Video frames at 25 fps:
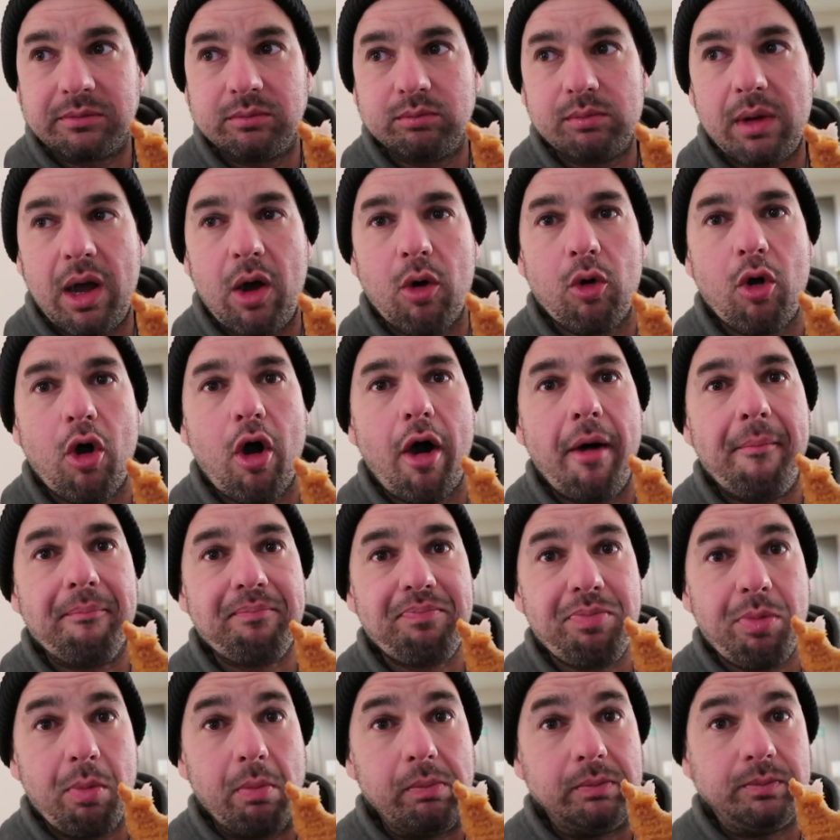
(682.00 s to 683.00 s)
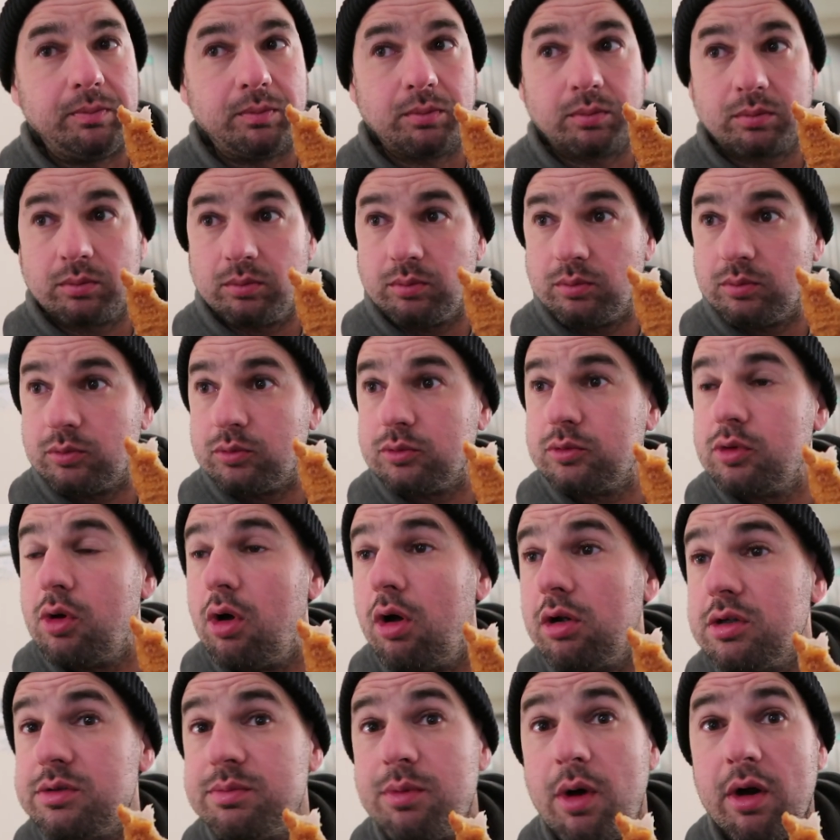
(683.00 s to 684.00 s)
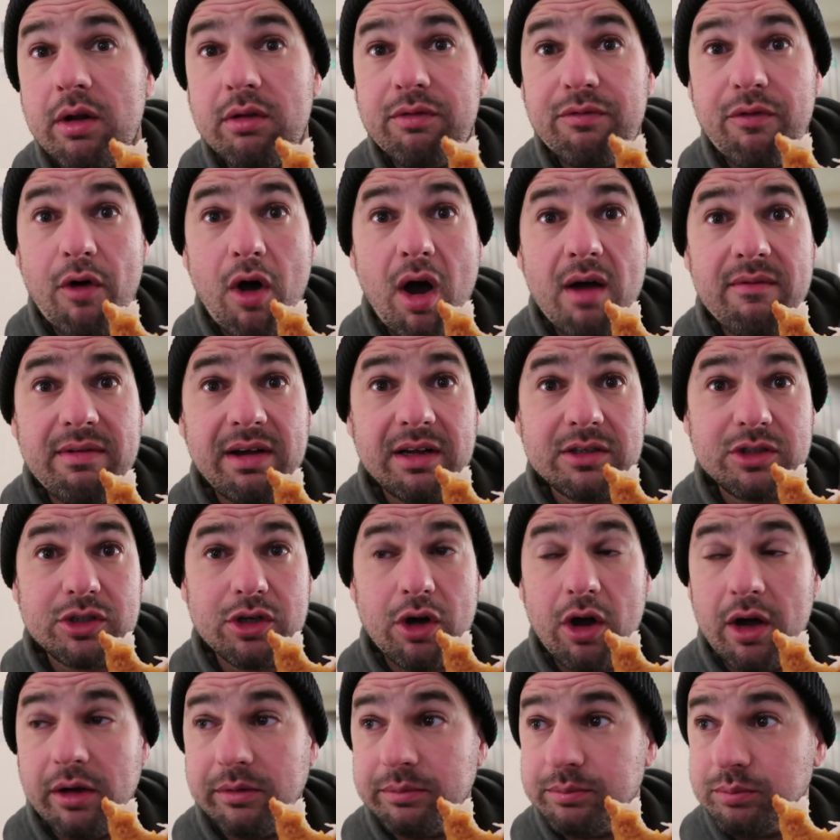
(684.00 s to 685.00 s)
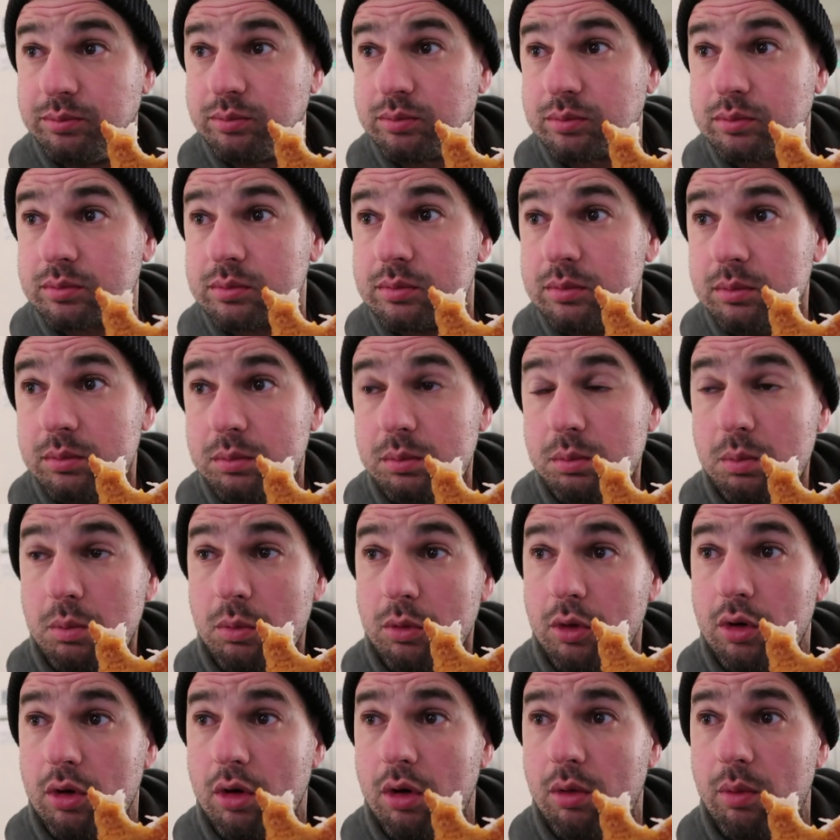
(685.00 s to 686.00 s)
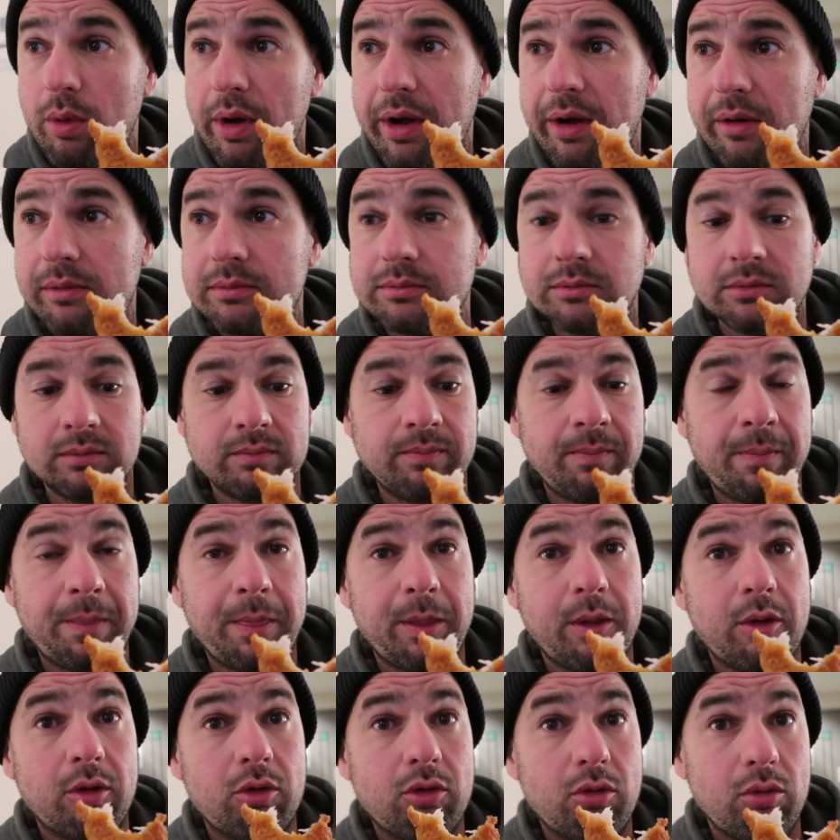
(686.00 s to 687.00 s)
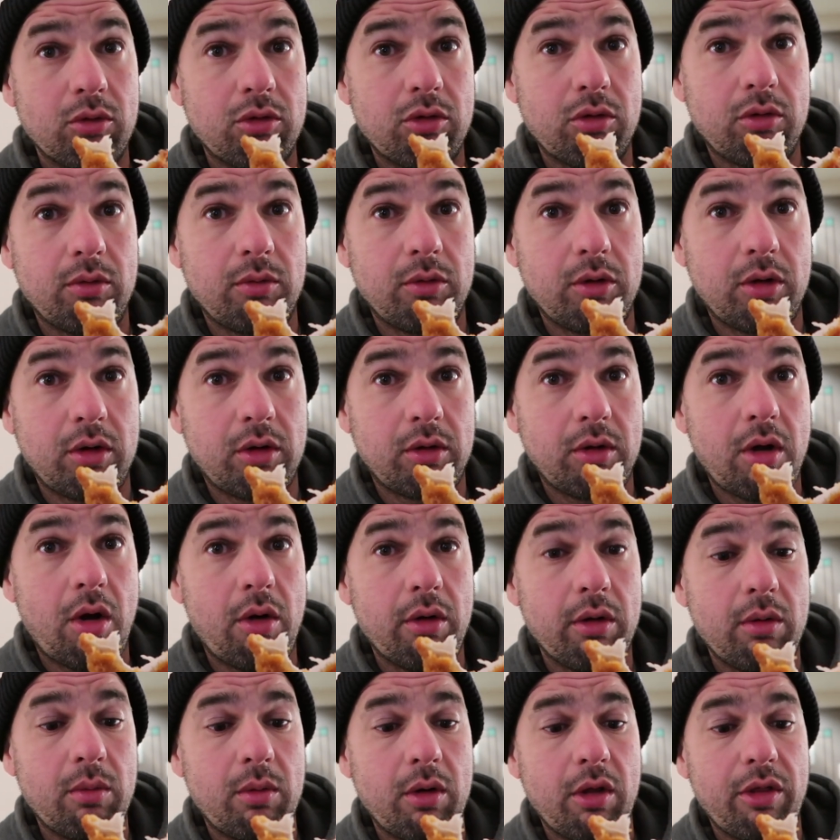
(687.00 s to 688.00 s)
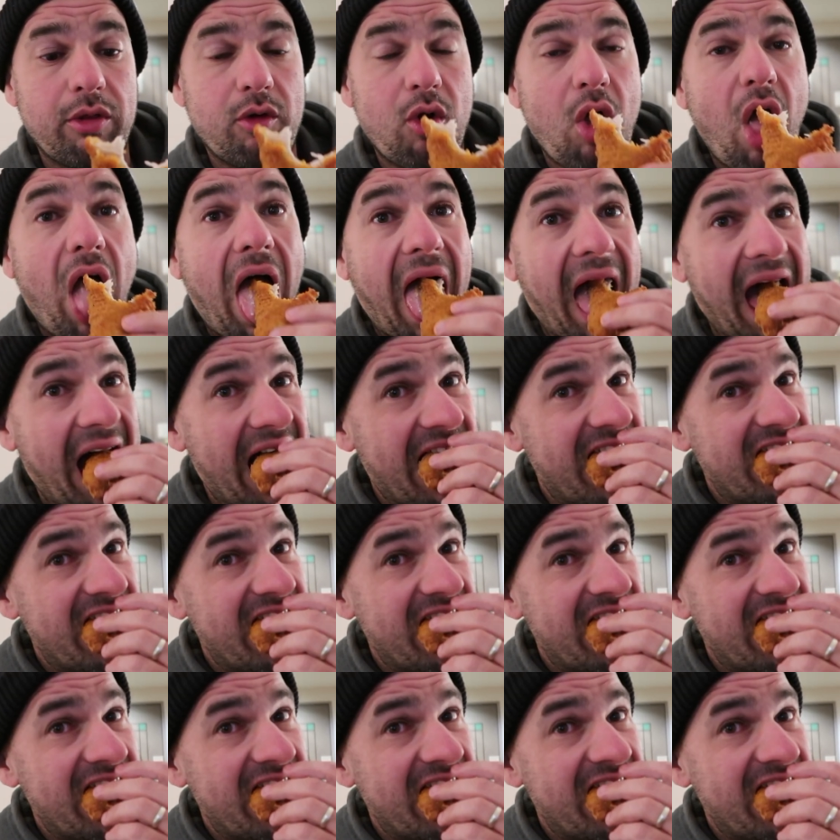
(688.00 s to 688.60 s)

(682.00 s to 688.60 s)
Mel got, oh, it's minus five outside. Oh, wow. So it's colder than what I thought.